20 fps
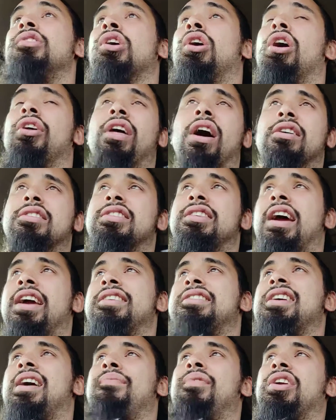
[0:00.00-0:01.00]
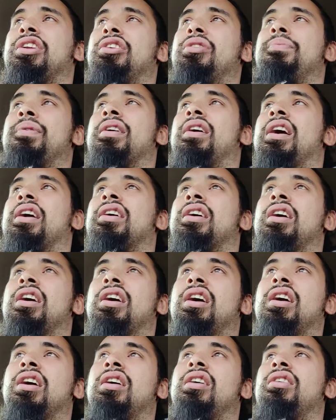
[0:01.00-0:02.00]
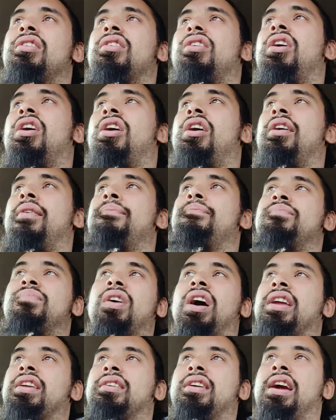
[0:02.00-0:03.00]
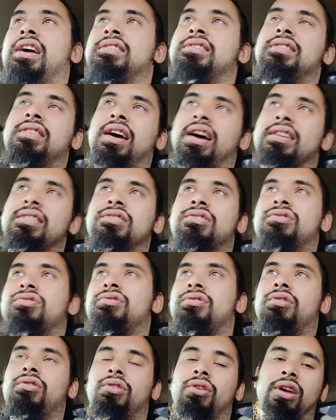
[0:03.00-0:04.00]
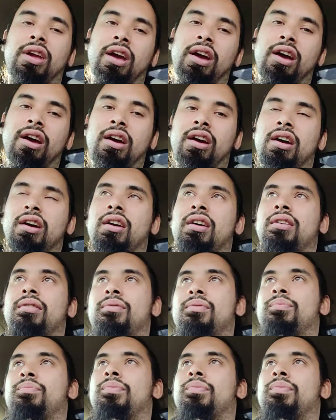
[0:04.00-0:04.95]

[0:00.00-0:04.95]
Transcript: or they'll say something and you'll be like, oh, I guess that's true, yeah.